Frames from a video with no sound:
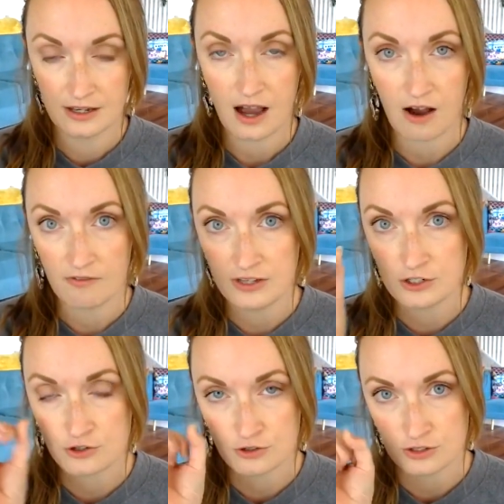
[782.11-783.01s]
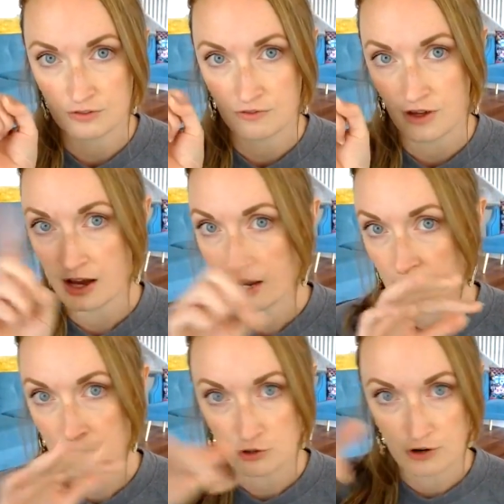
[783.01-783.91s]
of the intrusive thought and
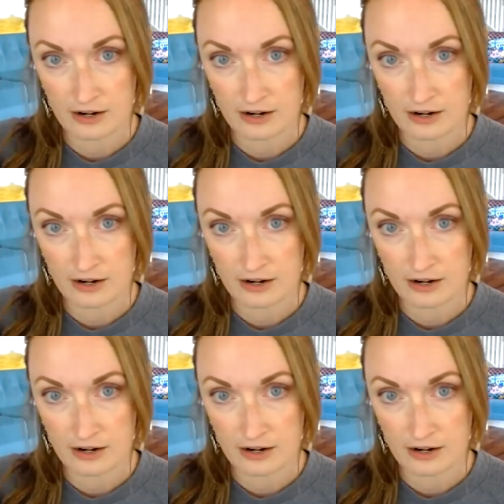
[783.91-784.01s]
we try